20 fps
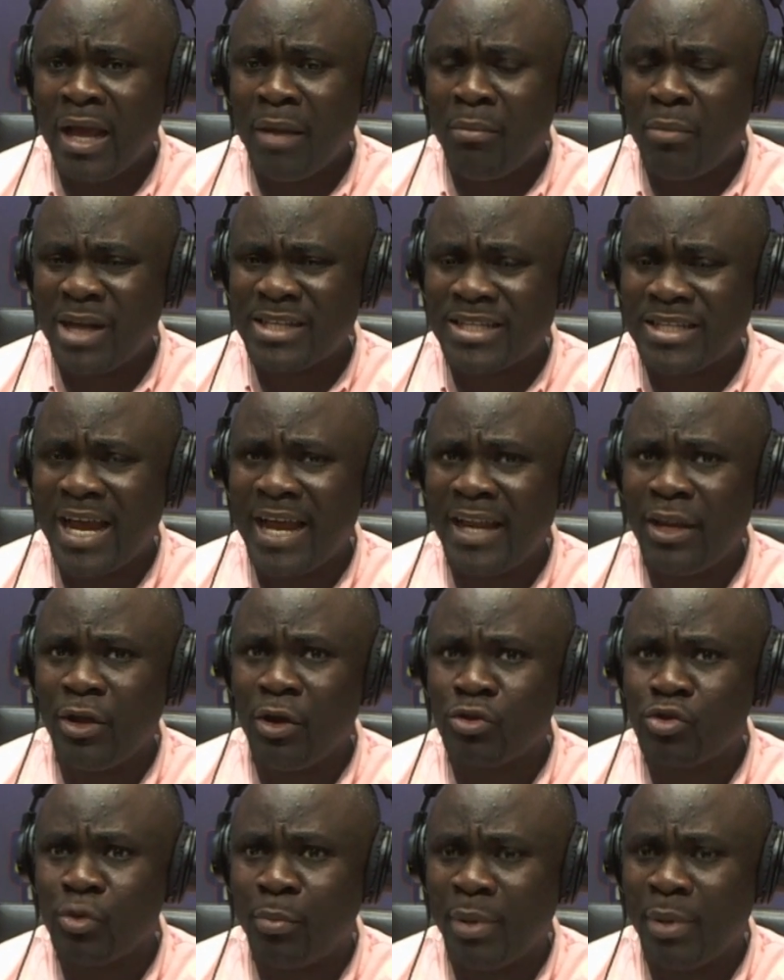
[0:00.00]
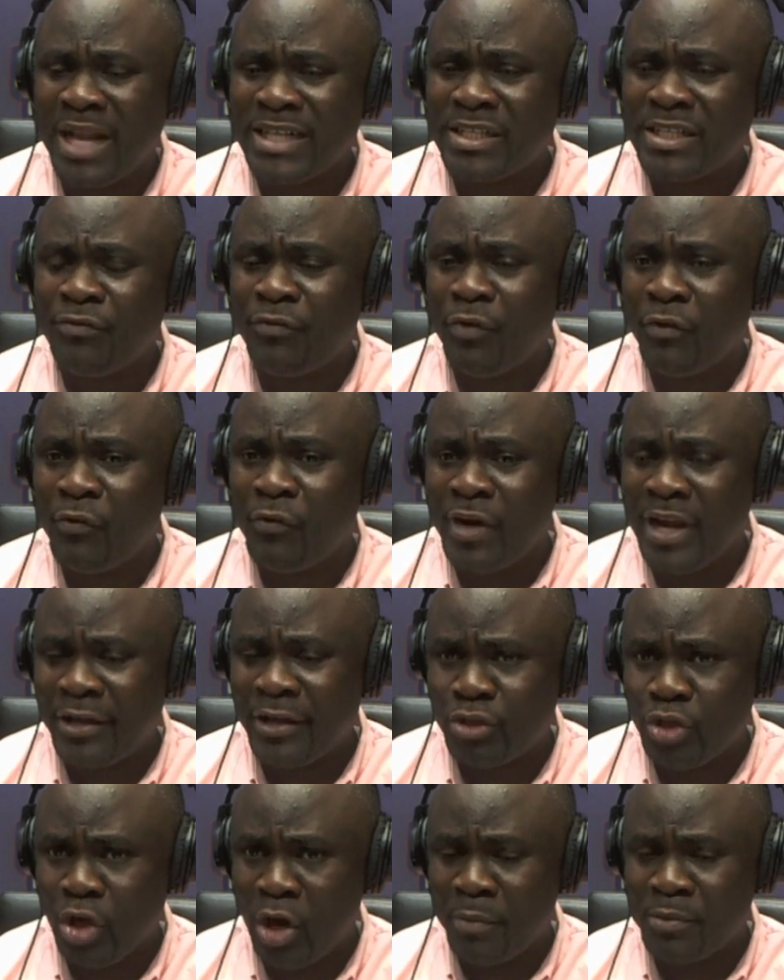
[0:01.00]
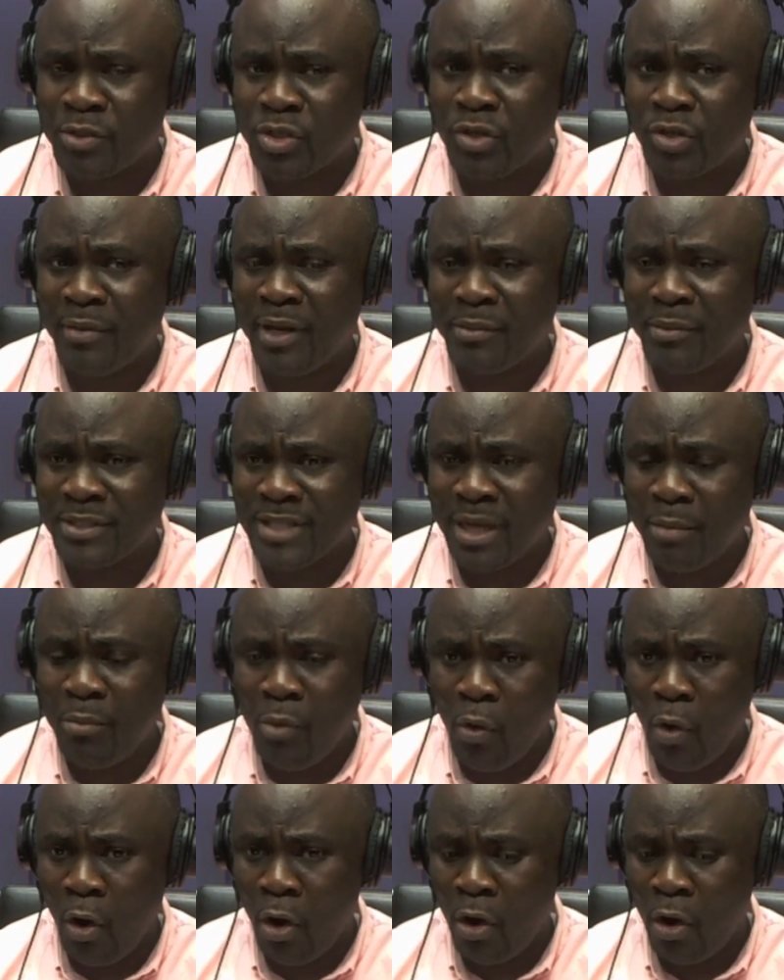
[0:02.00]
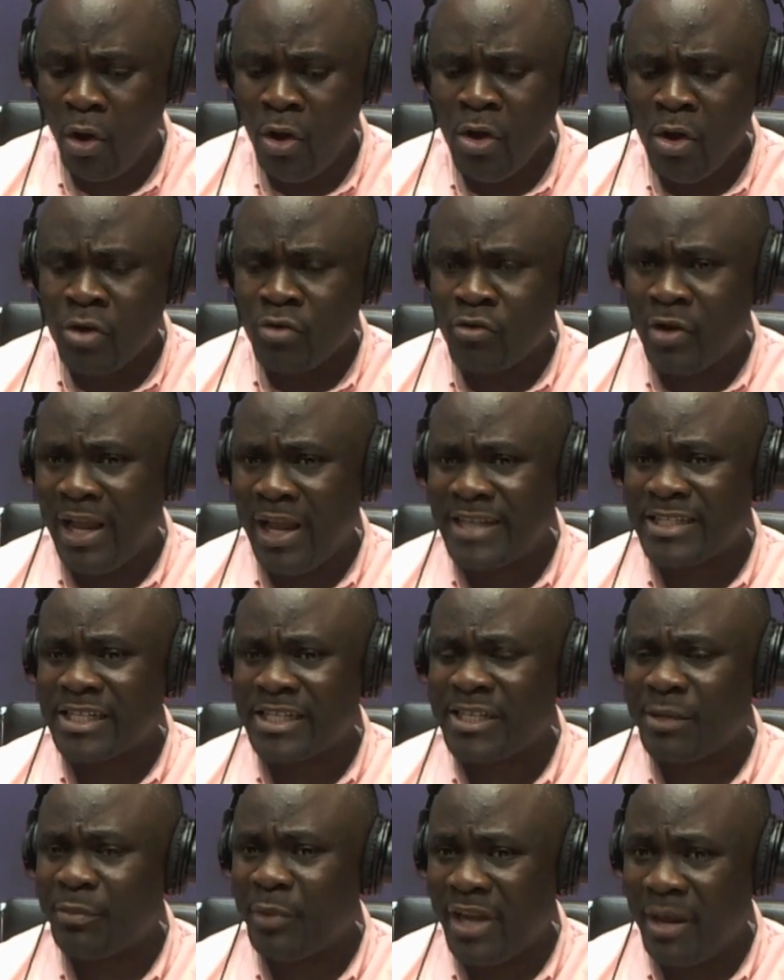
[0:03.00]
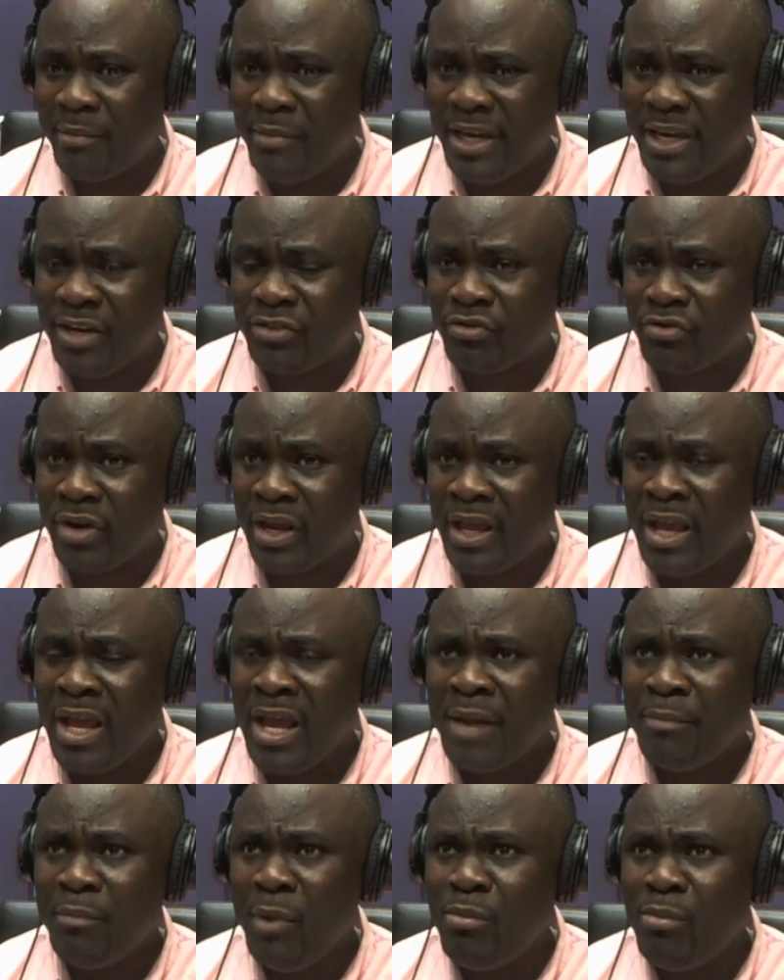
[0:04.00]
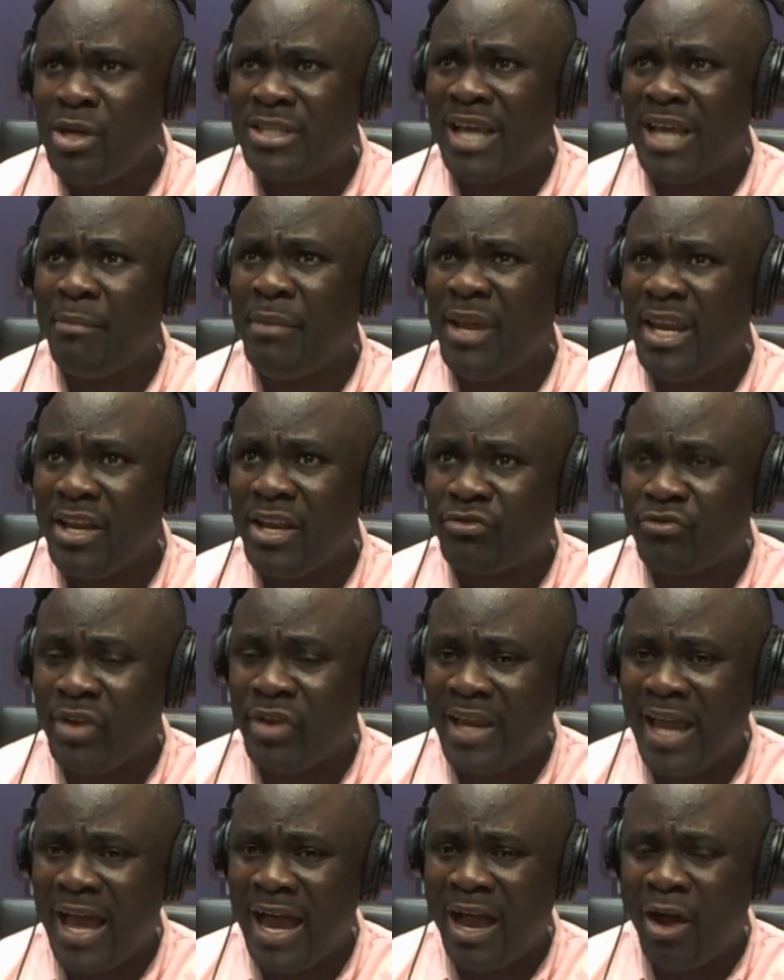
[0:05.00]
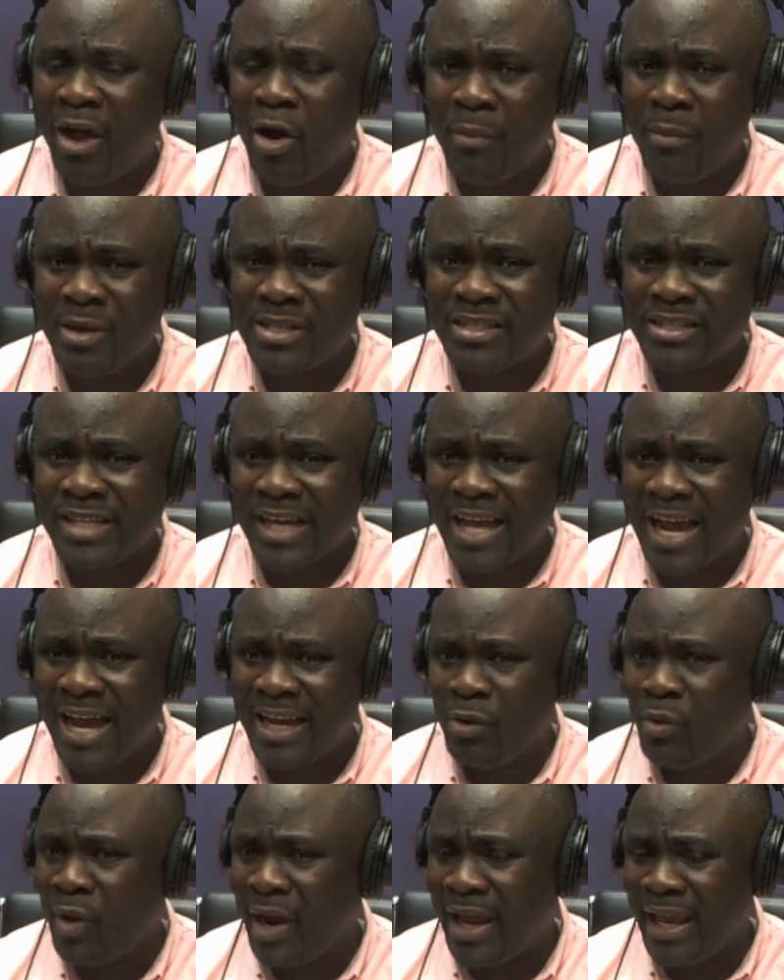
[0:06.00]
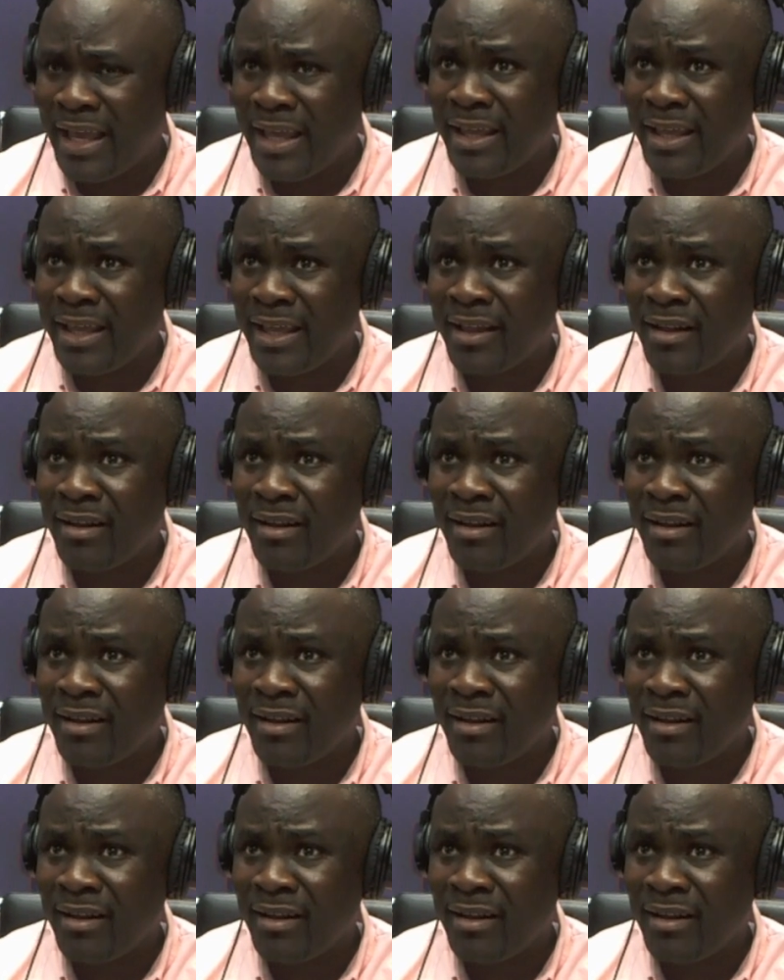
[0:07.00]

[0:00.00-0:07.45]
more signing on to planting for food and jobs. No meaning some more relationship with the ministry. Mubusa ministry now almost is kind of wahin.